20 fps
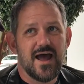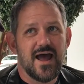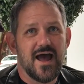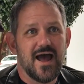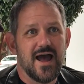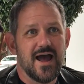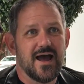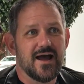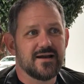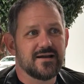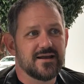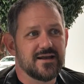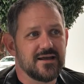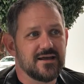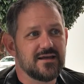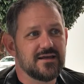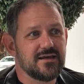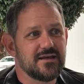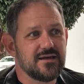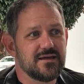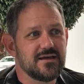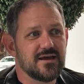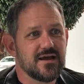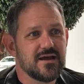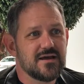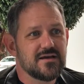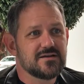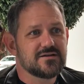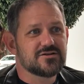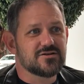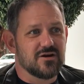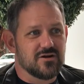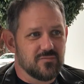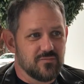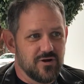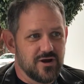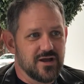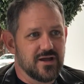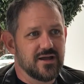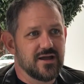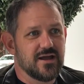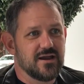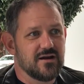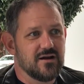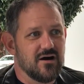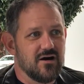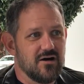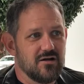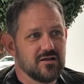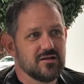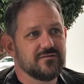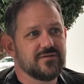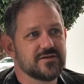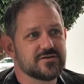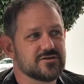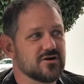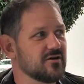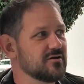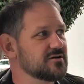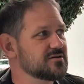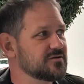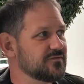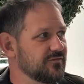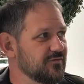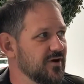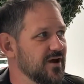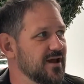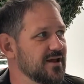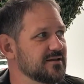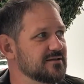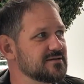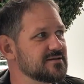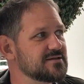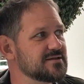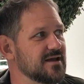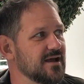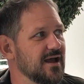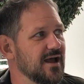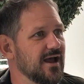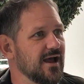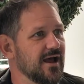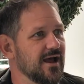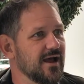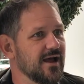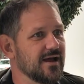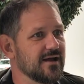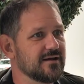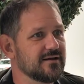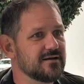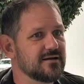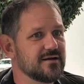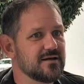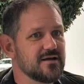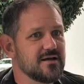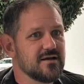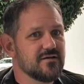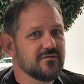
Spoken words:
and he started bringing in all of his artist friends, and